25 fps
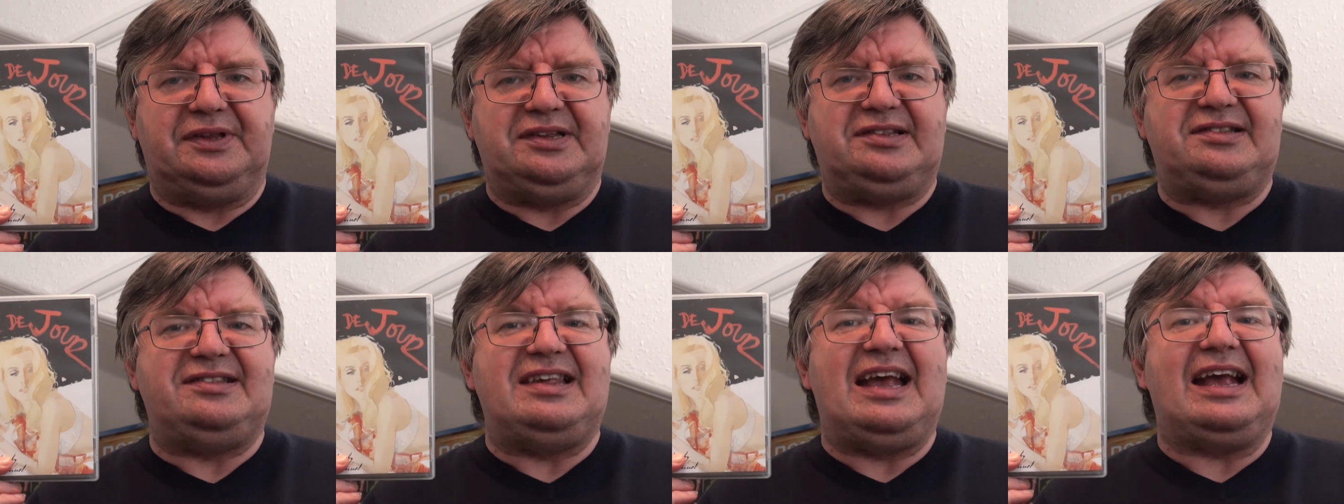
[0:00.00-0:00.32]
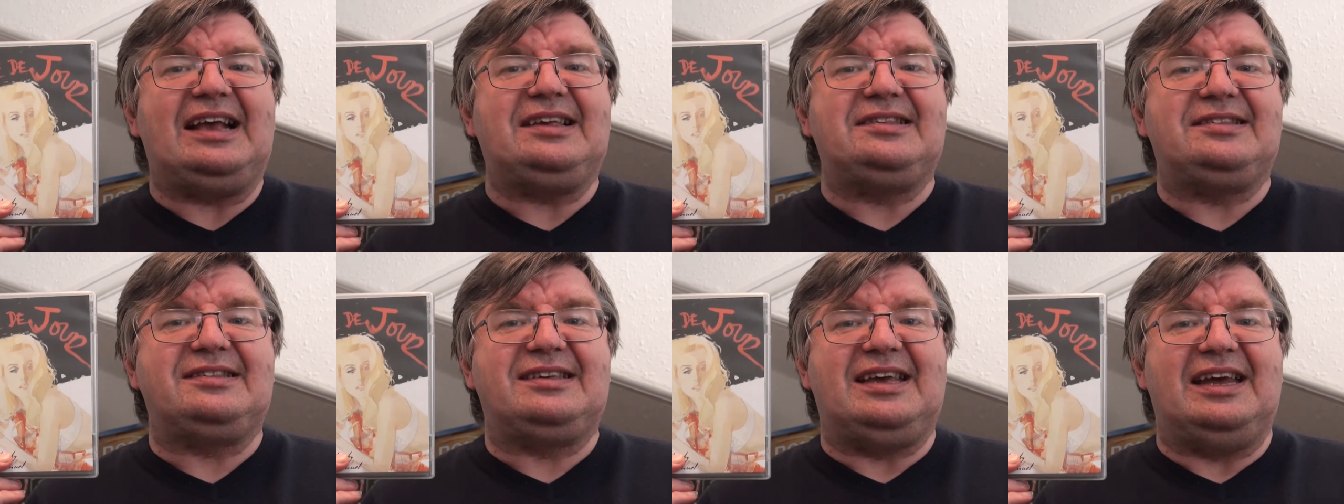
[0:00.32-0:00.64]
the
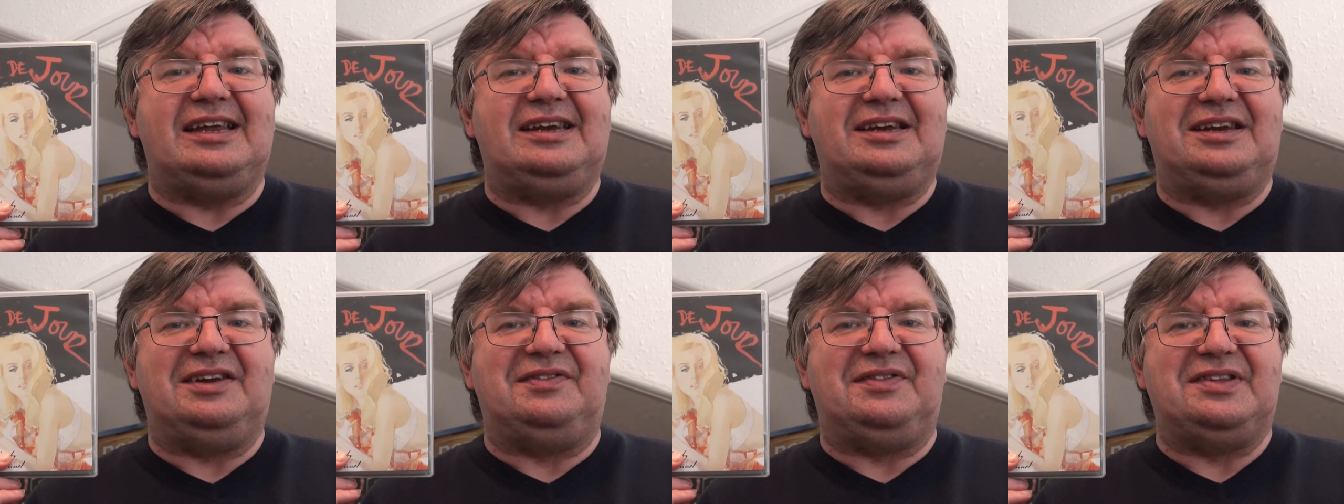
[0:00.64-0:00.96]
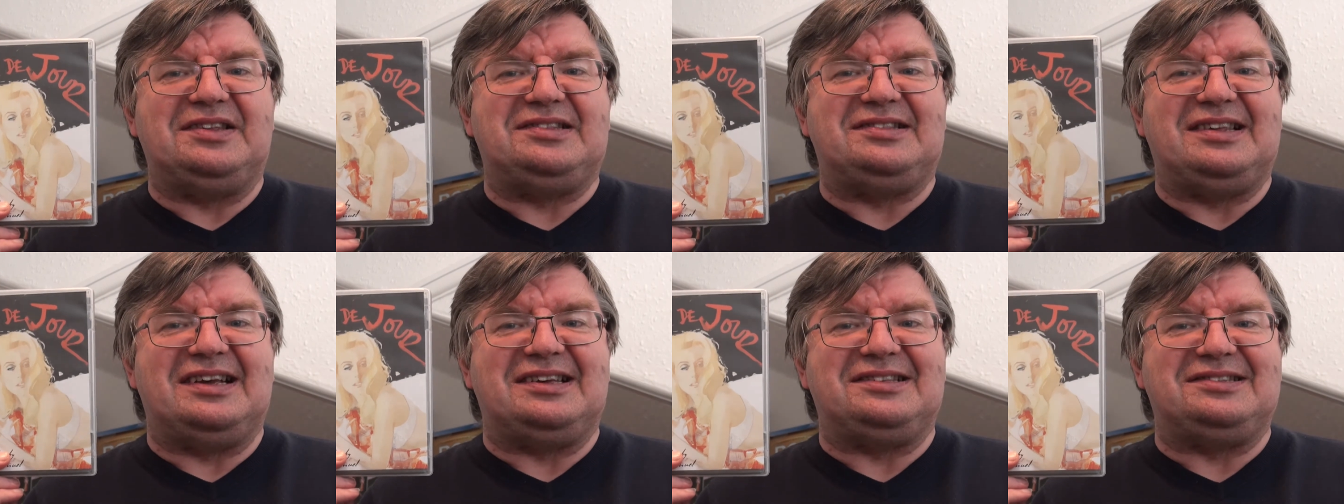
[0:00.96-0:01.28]
sex kitten of
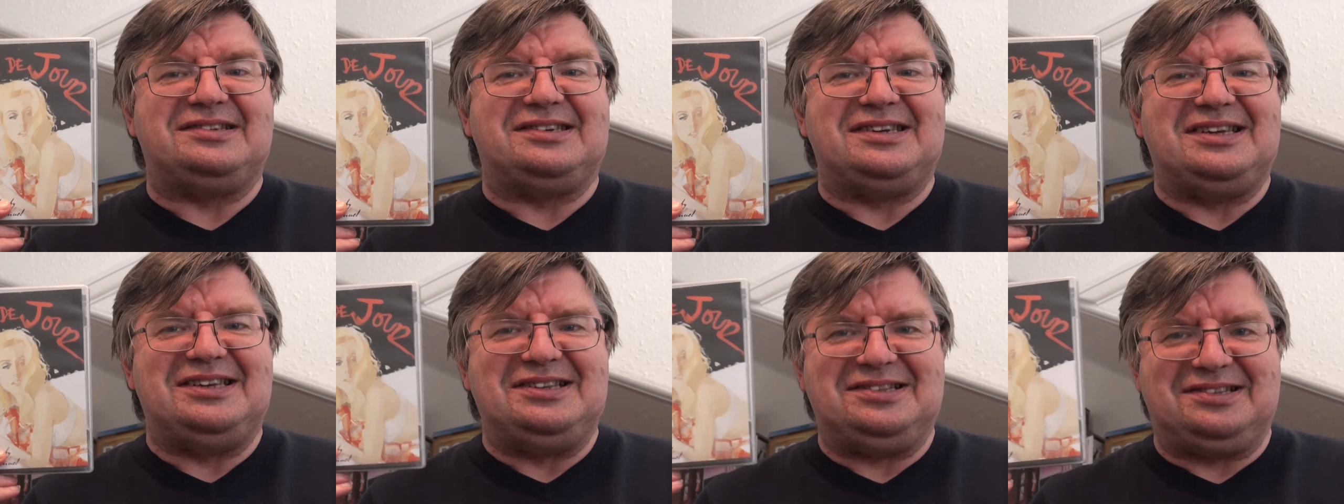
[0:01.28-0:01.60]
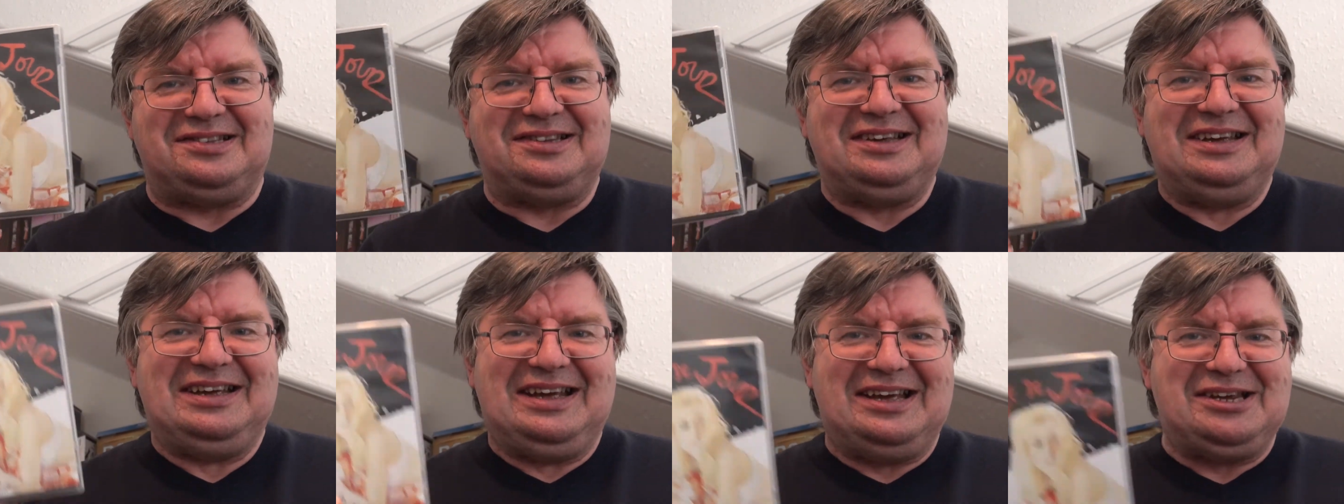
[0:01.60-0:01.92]
the
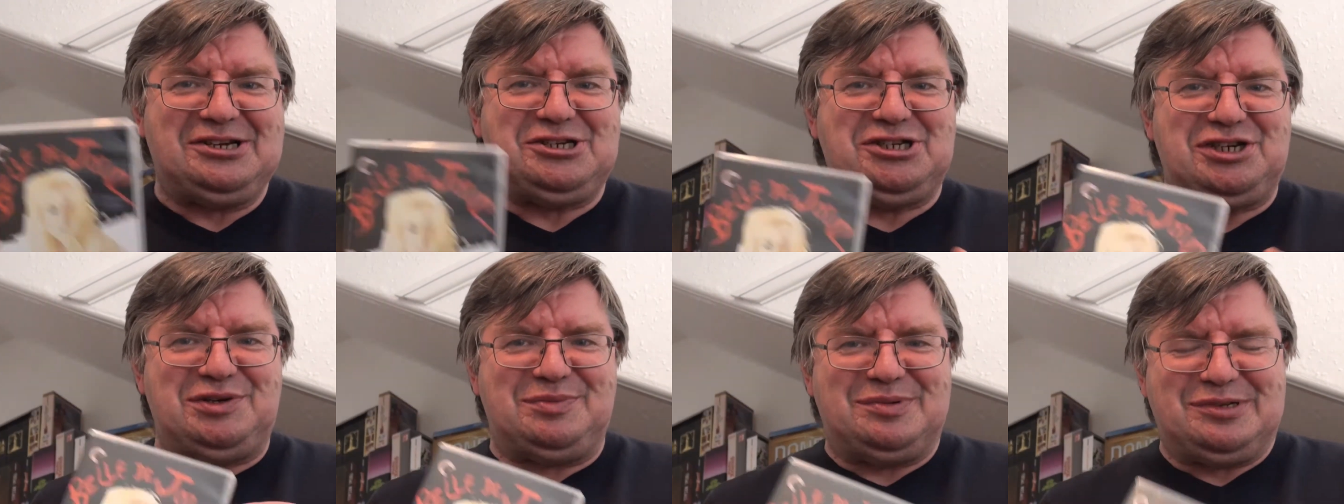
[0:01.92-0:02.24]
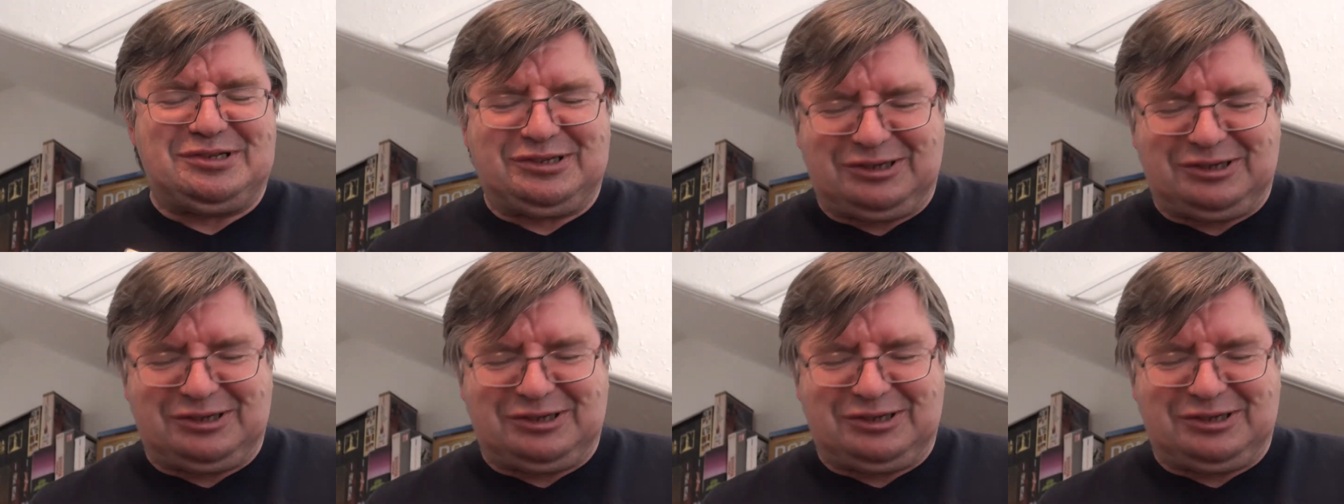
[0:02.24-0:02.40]
60s, as she was